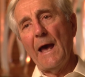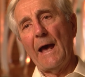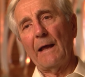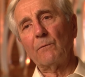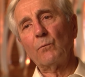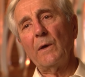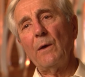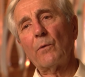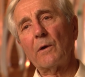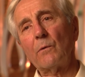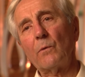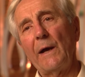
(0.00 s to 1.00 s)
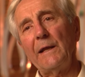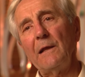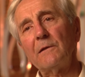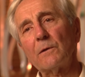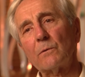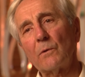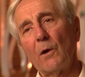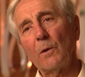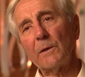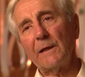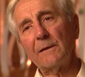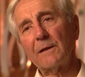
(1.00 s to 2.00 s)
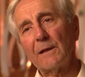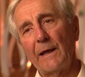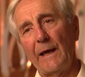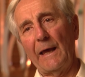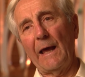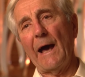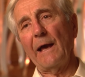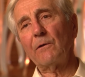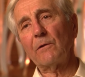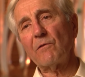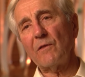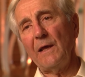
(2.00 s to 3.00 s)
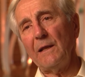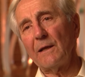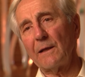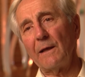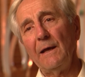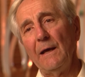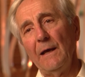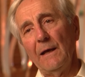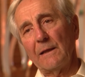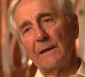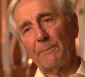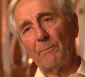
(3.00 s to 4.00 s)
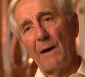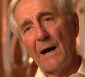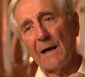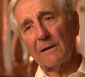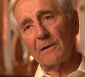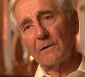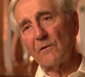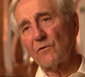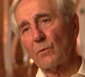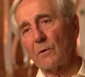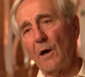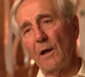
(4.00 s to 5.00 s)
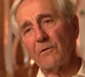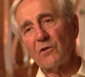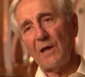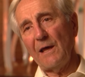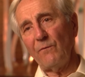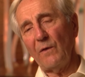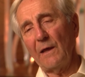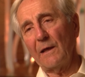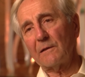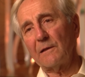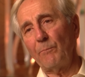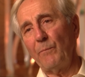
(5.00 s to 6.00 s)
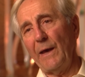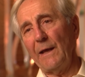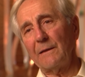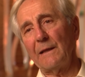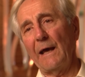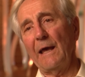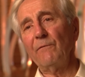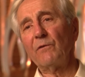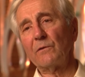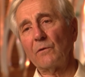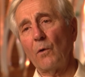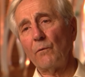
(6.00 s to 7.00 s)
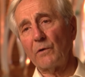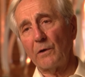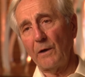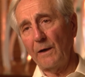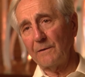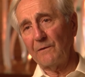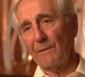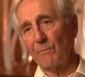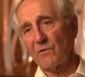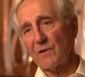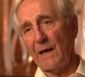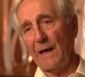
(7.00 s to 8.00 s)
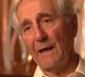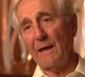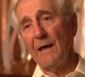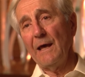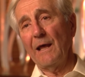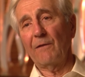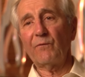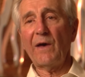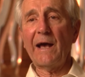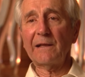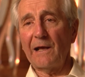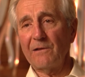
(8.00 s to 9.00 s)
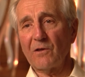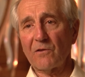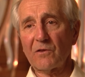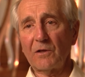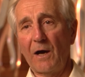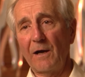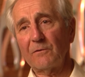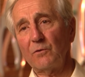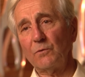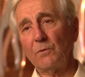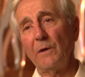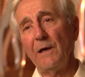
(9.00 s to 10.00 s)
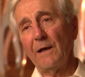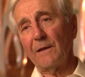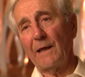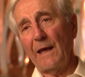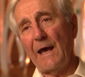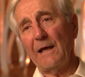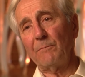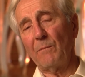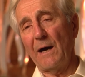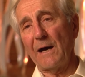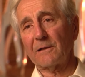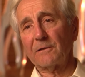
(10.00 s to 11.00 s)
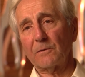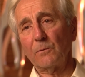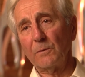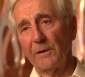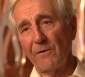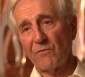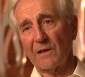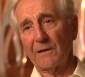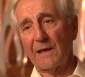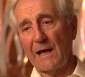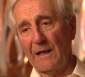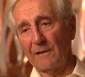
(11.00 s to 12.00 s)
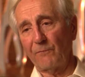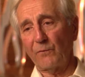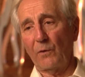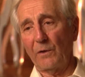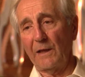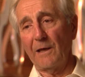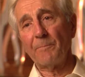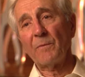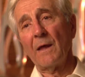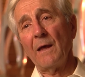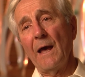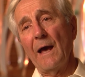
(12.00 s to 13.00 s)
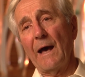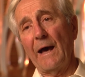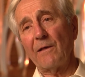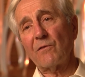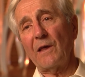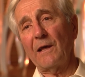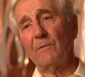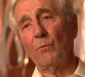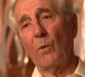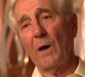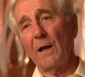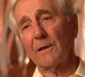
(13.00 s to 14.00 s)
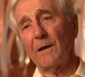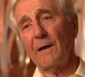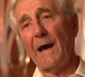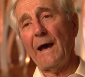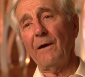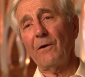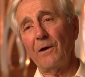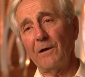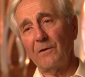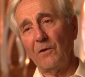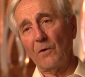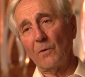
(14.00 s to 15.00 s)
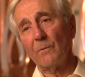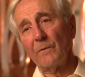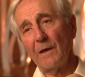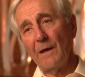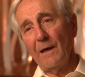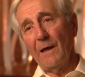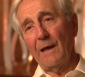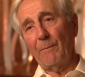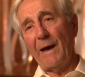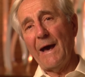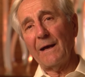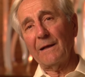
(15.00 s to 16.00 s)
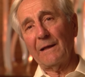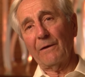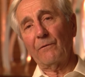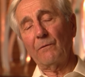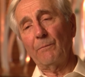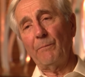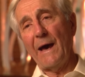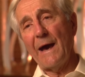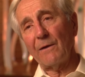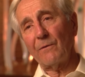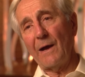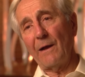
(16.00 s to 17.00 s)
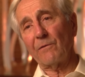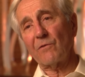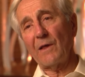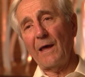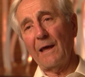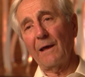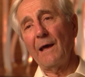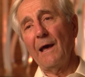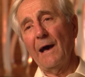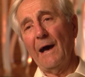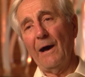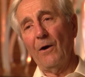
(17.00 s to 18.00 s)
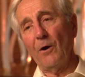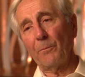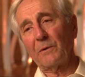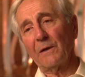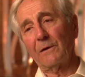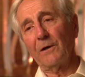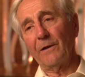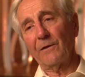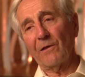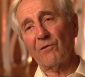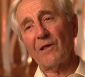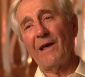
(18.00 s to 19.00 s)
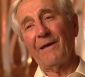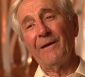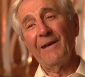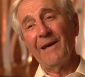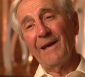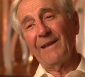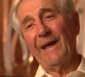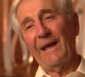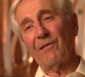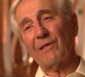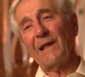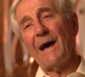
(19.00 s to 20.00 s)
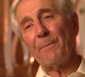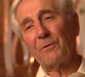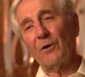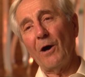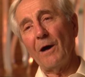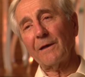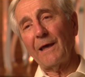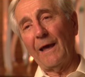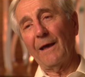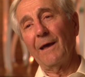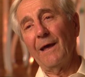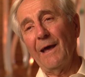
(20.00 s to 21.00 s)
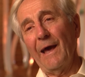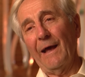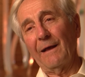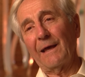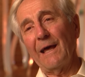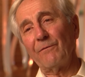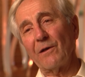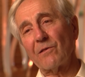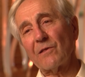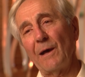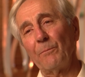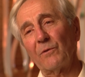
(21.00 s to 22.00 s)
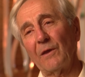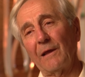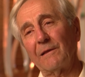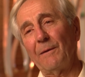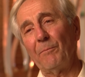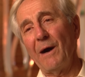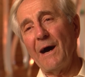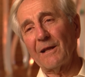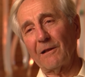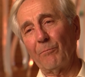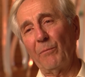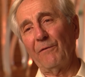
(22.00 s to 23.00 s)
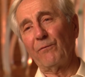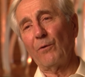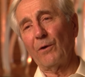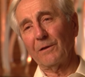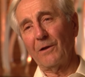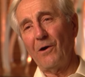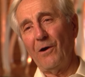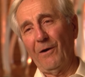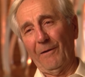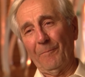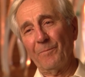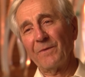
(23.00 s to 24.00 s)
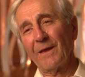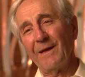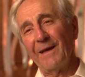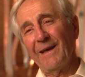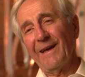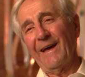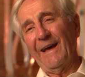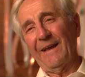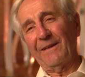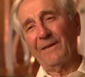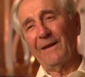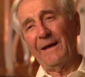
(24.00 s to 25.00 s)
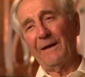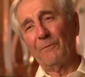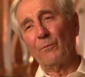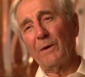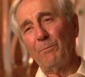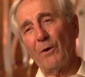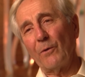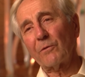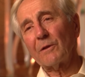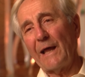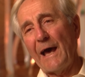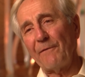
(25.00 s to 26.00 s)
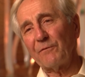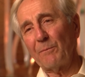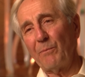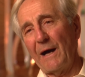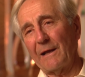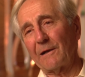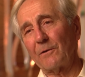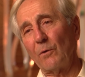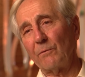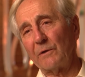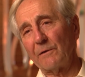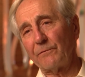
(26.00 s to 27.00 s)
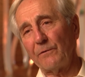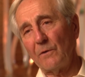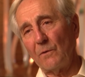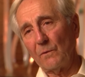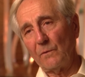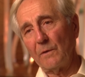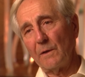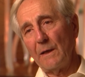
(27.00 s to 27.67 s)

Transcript: And we were ready to roll in clay. I could see the modelers were all chafing at the bit, and I even overheard them say, in fact, I just talked to the head modeler who lives in California. I said, Walter, I heard you back in the background saying, I hope to goodness they stop talking and give us something to model before long. And we both laughed about it over the phone.